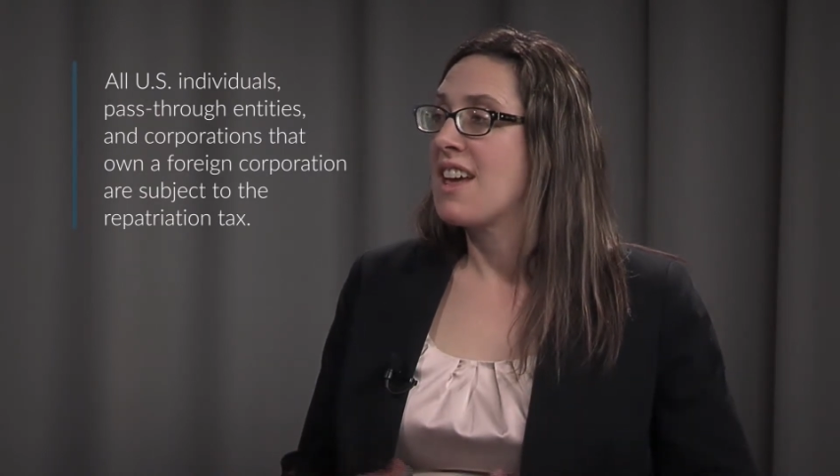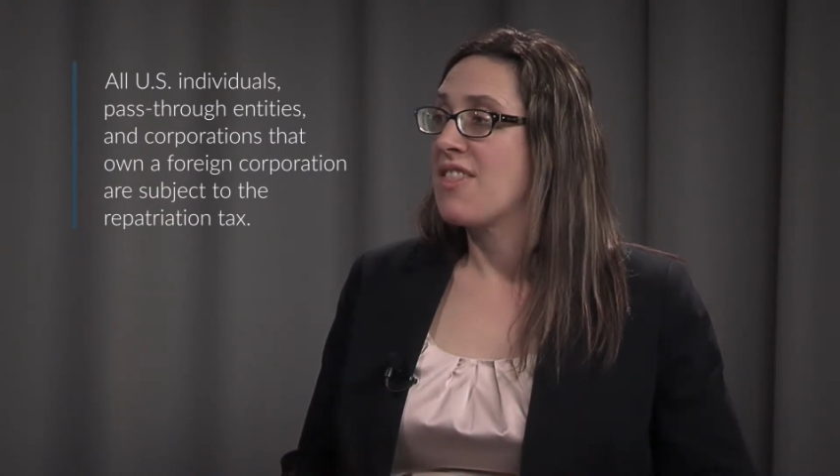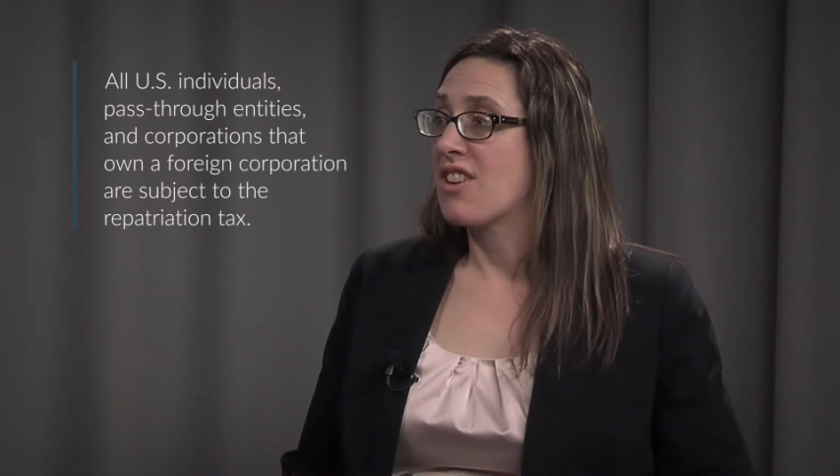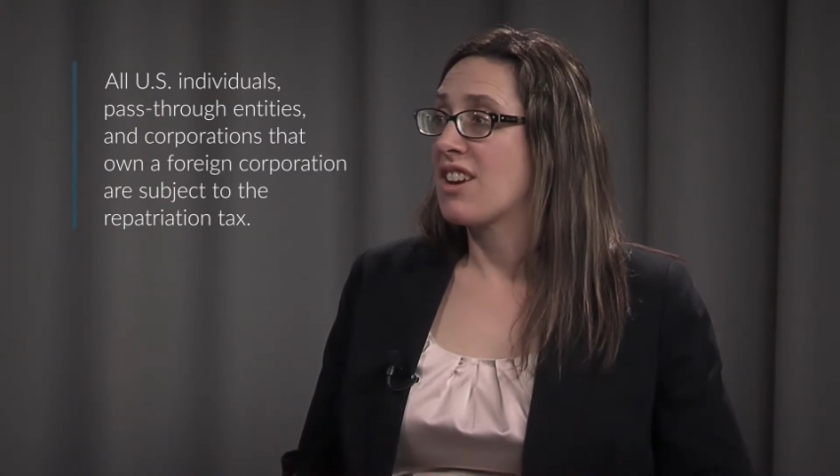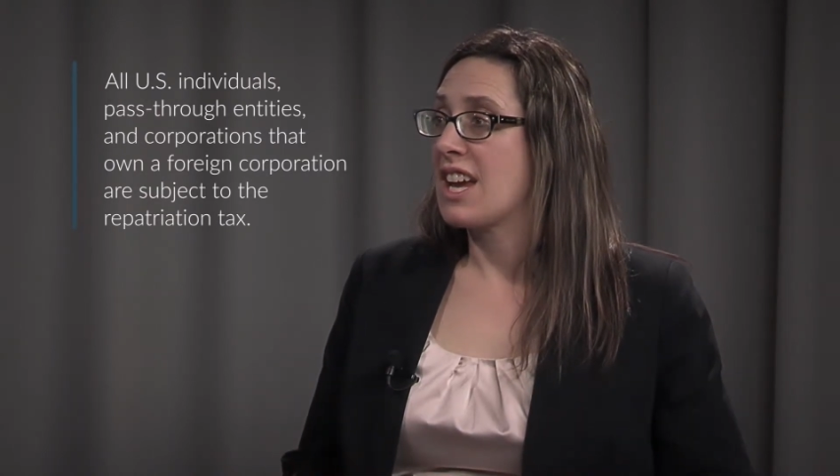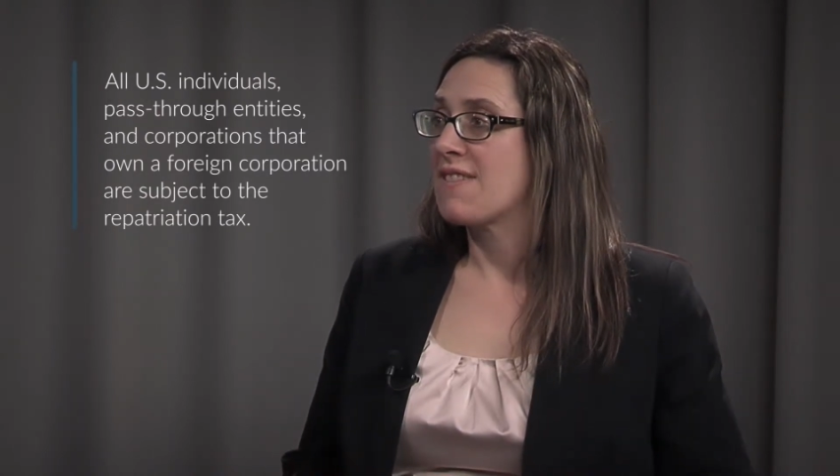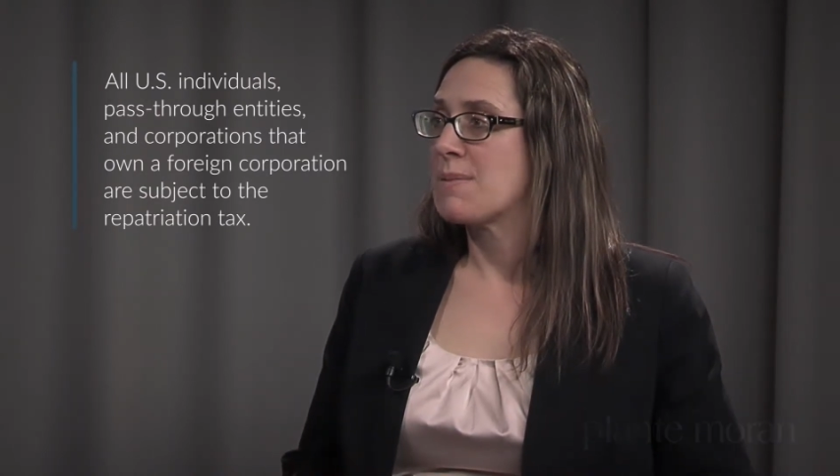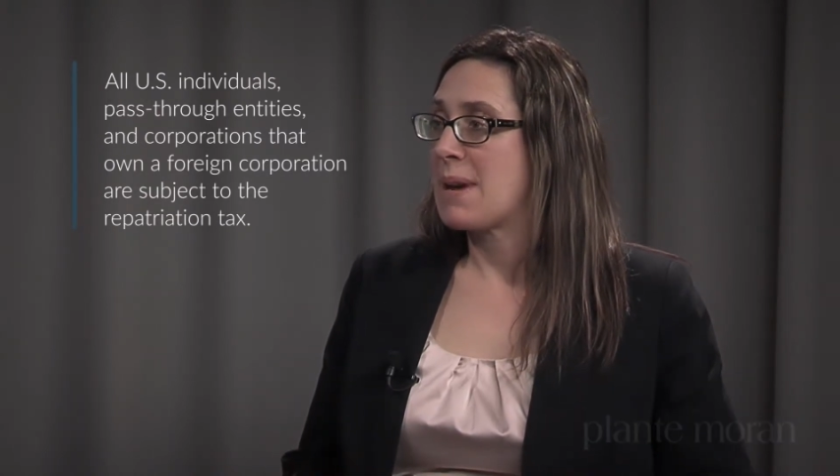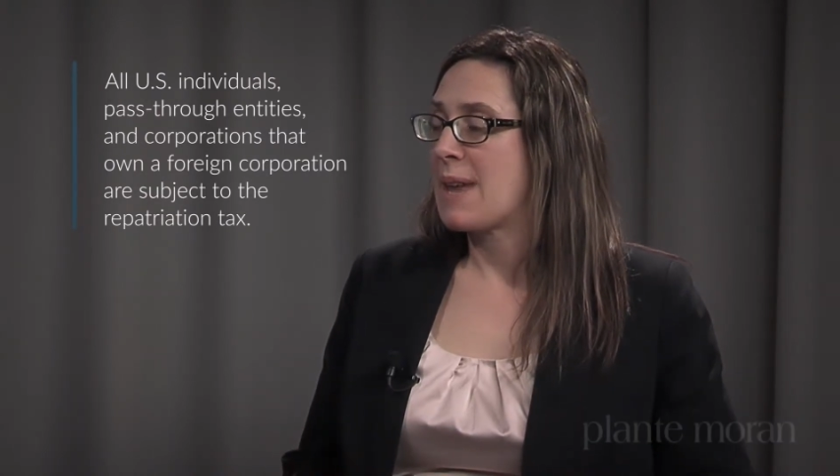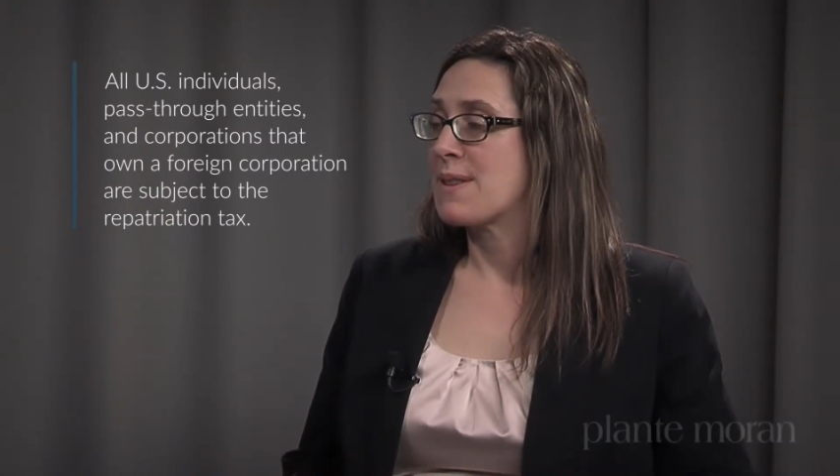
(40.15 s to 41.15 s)
They're going to have to
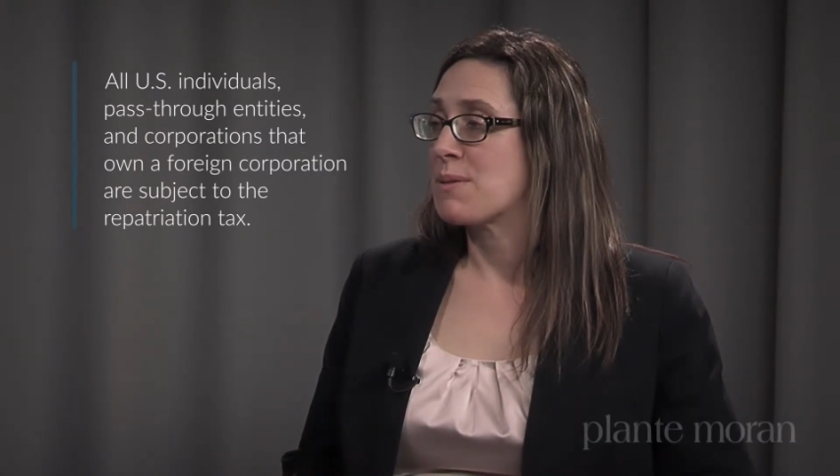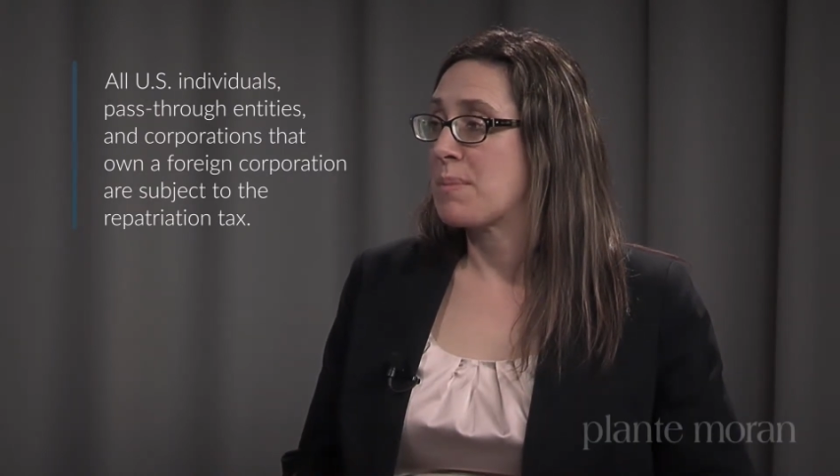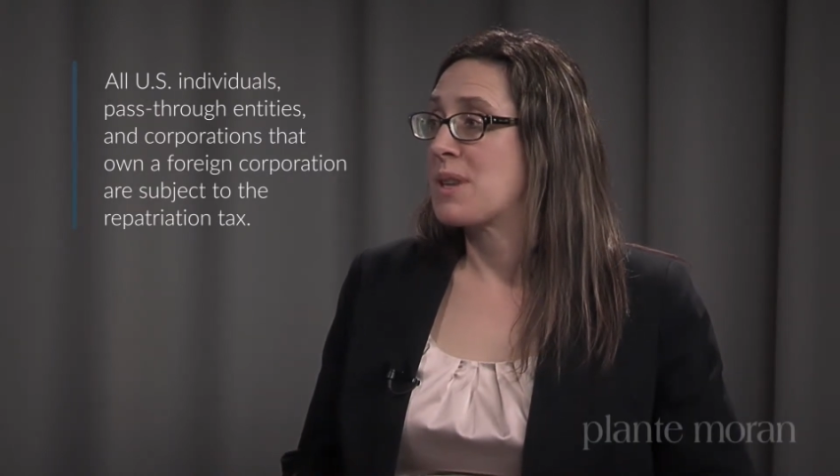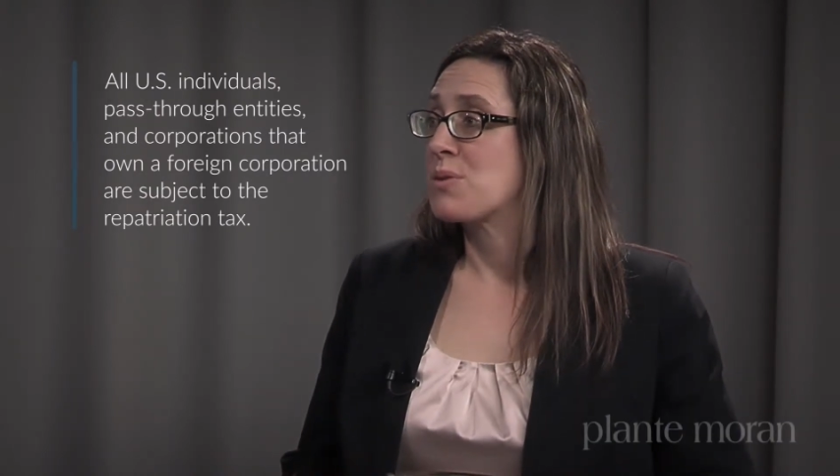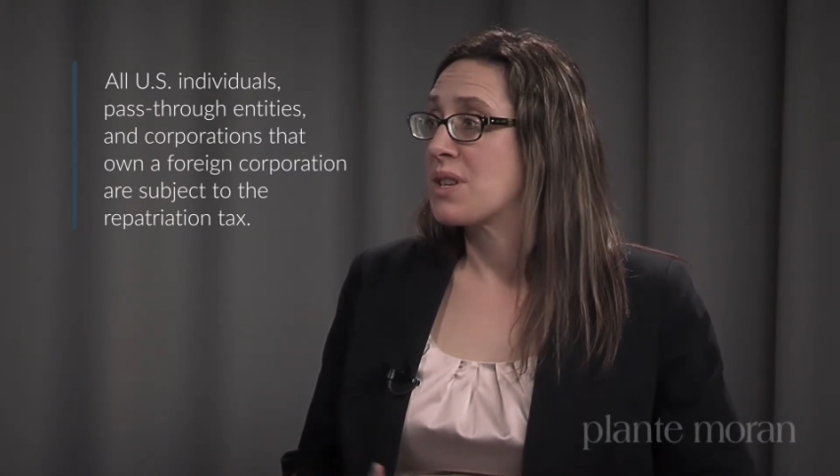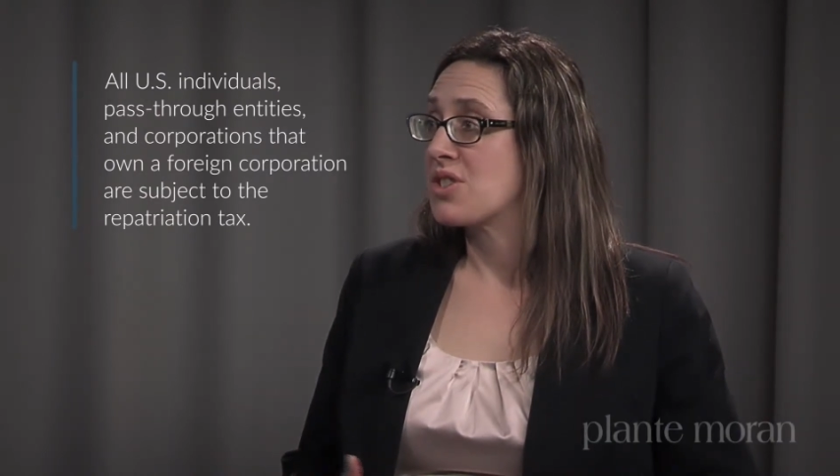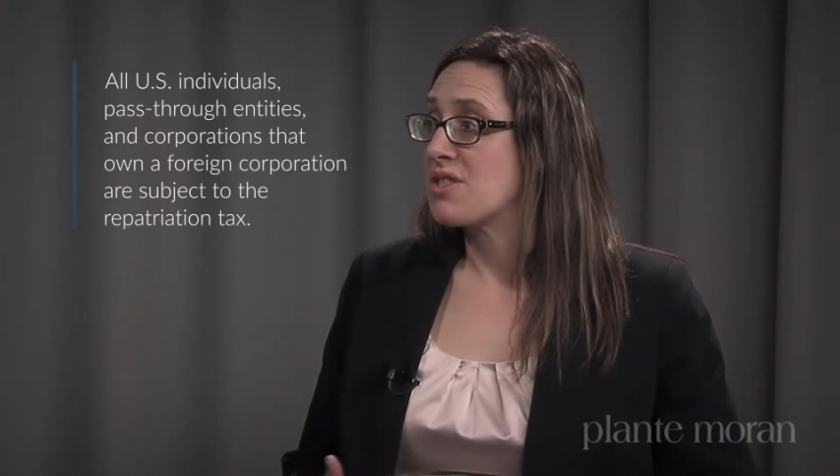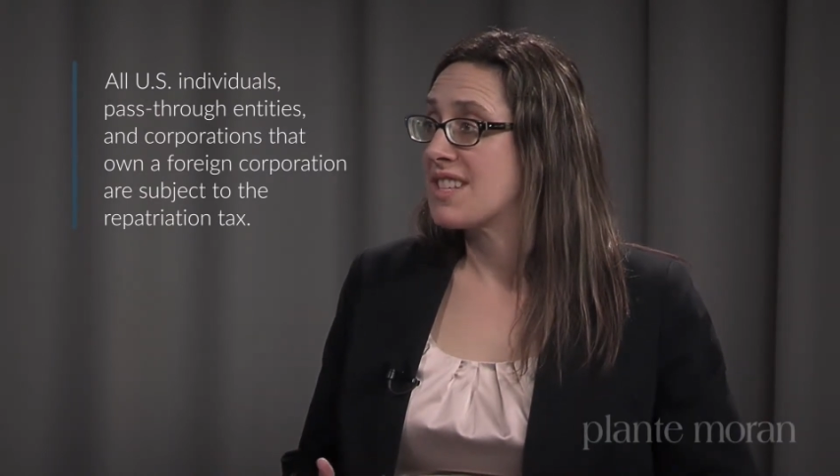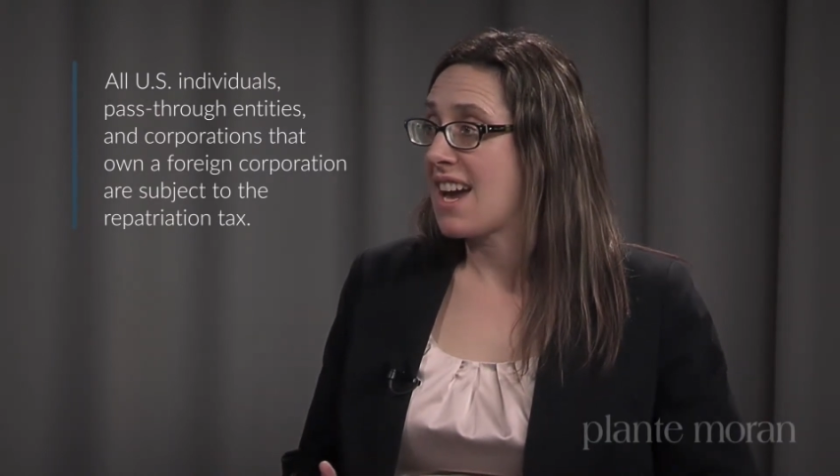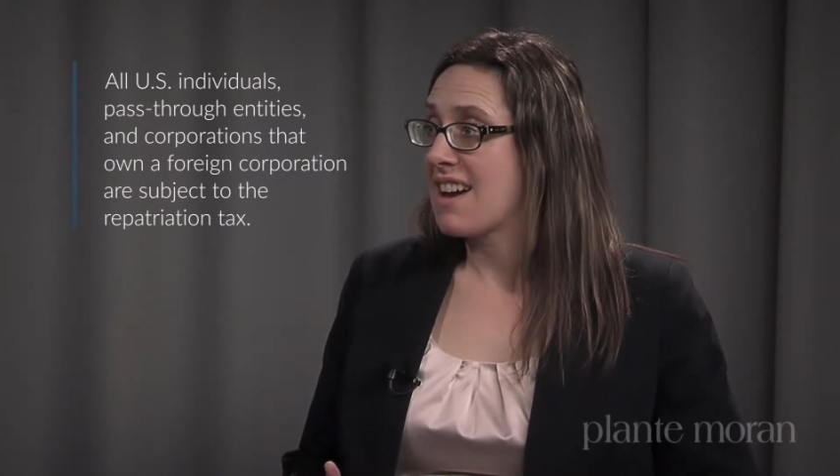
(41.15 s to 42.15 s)
pay this
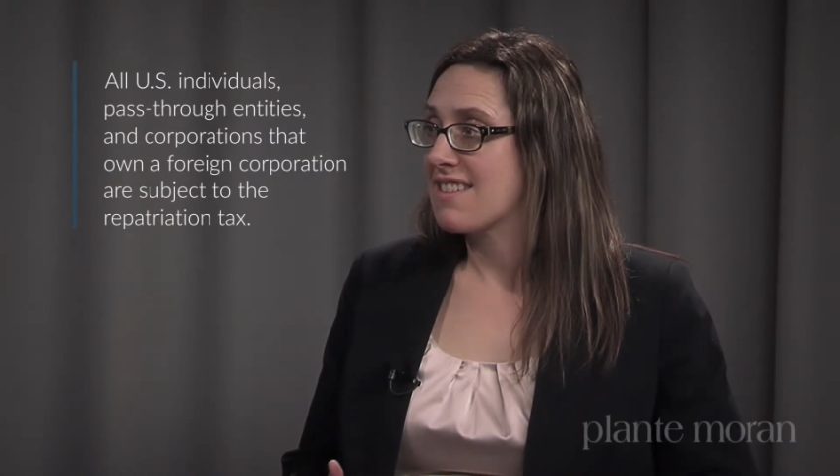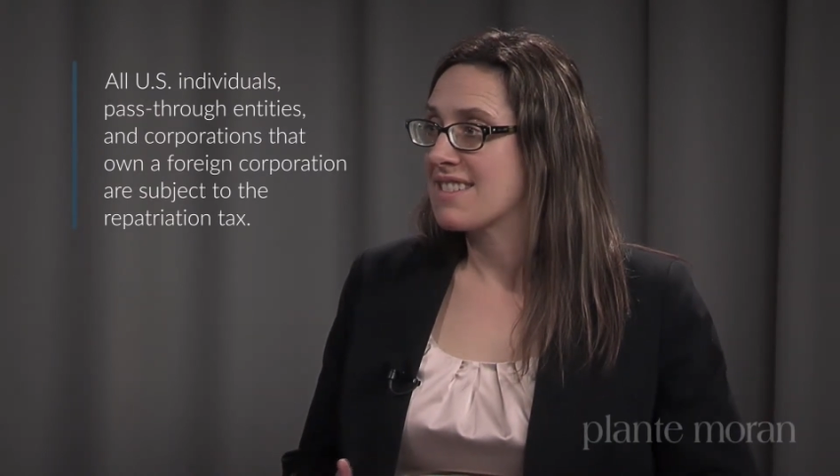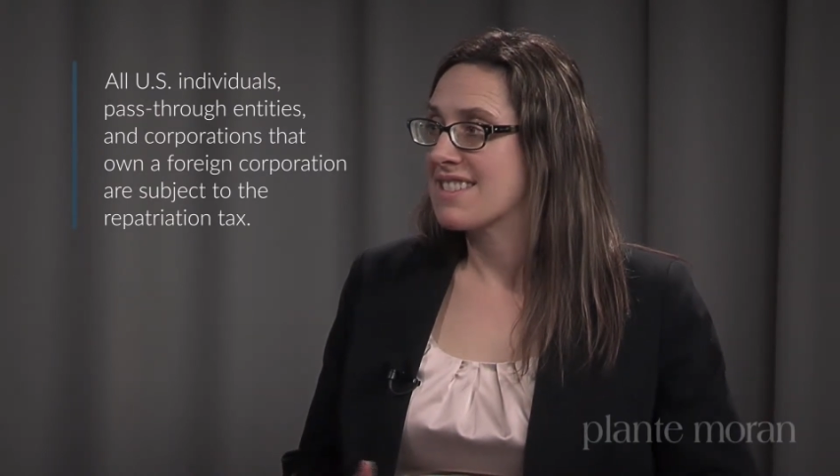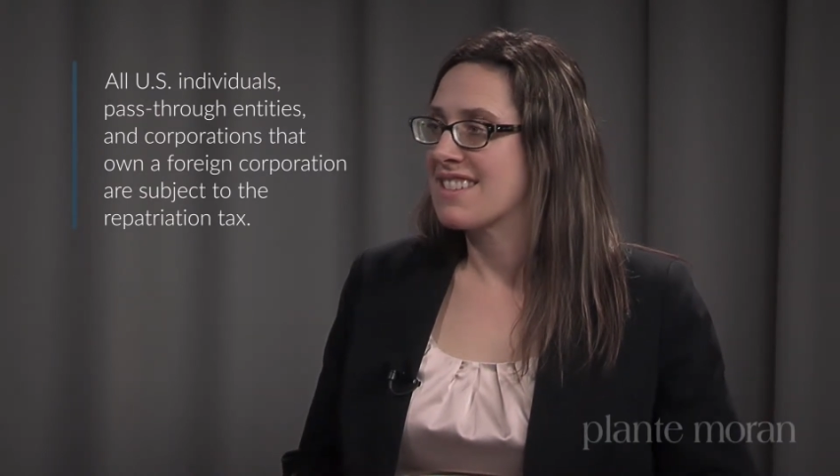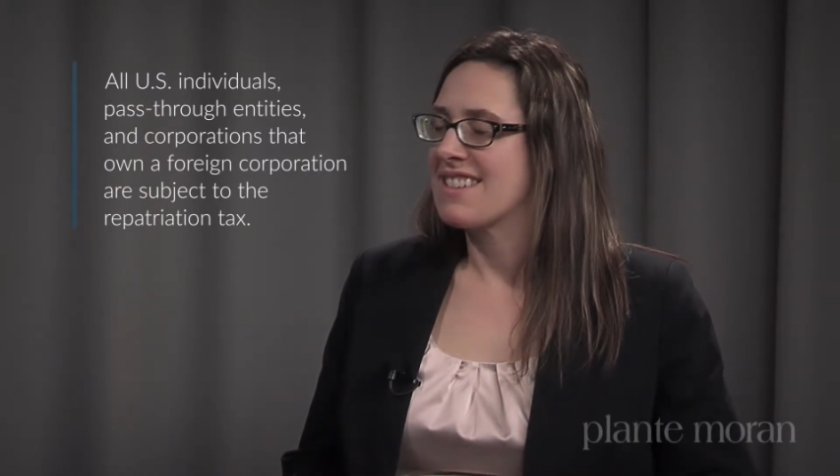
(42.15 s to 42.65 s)
repatriation tax.